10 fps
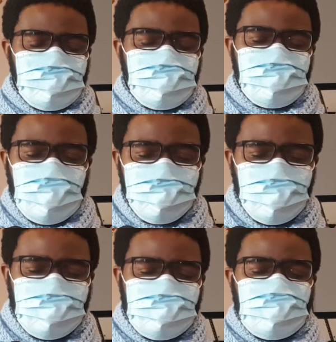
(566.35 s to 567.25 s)
the love
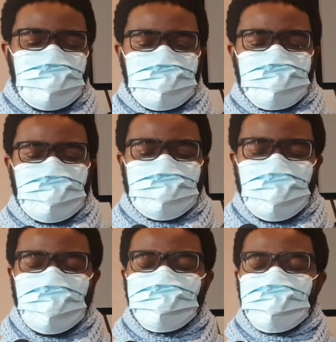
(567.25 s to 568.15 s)
that is showered on me
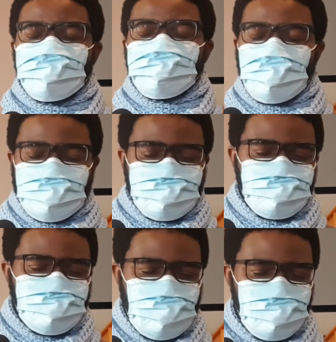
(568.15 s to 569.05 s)
daily from friends
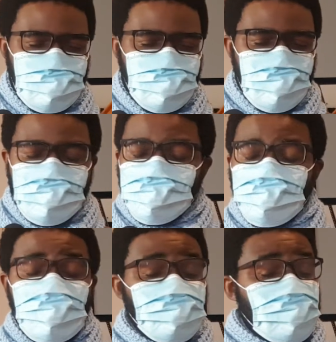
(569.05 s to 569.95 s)
and family
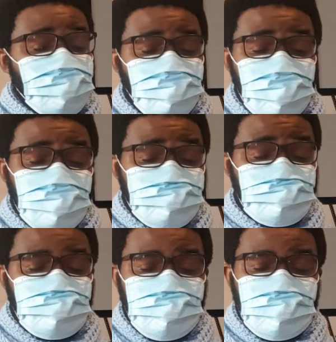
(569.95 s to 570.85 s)
from all around the
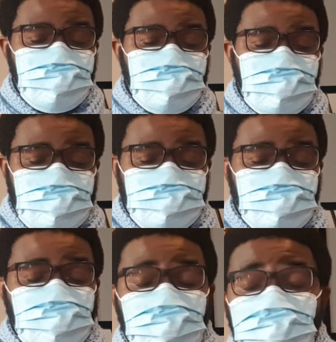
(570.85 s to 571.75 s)
world,
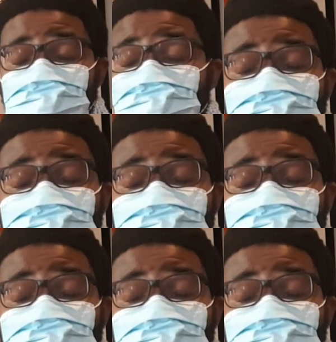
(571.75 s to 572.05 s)
especially those who are